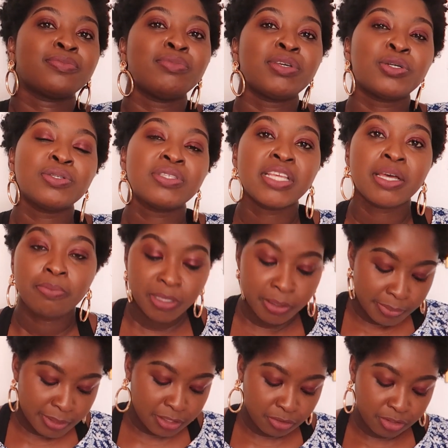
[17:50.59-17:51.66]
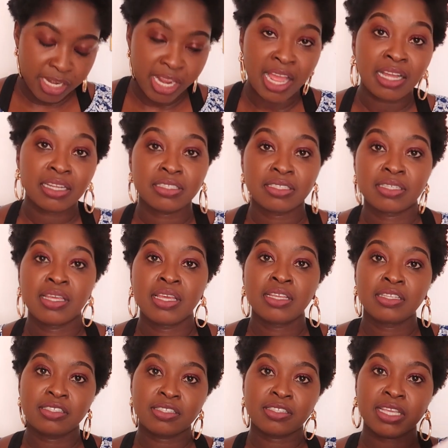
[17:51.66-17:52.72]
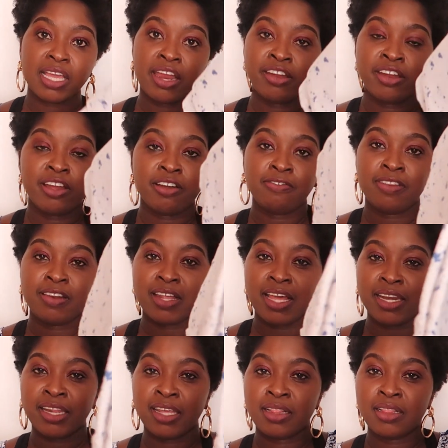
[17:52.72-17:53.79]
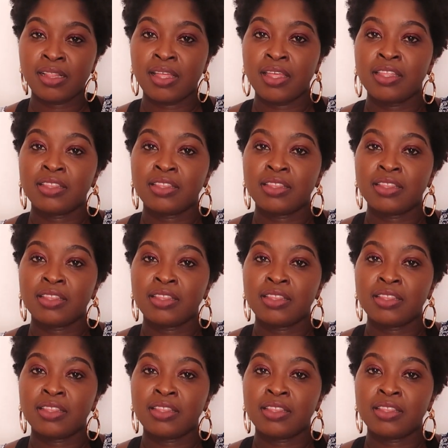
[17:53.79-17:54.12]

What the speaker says: because some babies react, just carry a flannel.